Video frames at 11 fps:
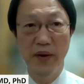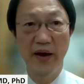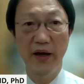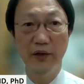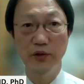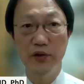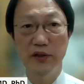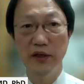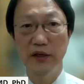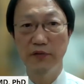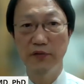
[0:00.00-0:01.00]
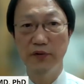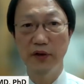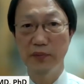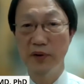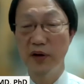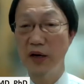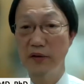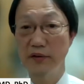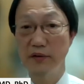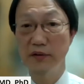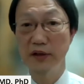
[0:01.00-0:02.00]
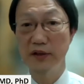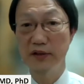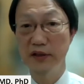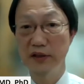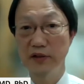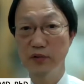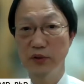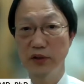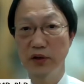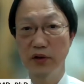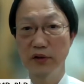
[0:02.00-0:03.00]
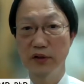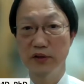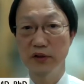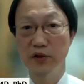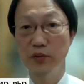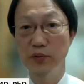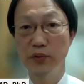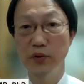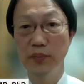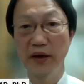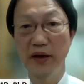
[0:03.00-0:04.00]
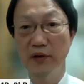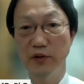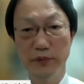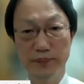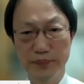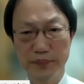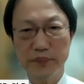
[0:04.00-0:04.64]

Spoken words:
patch that from Parkinson disease, we call this new pro patch.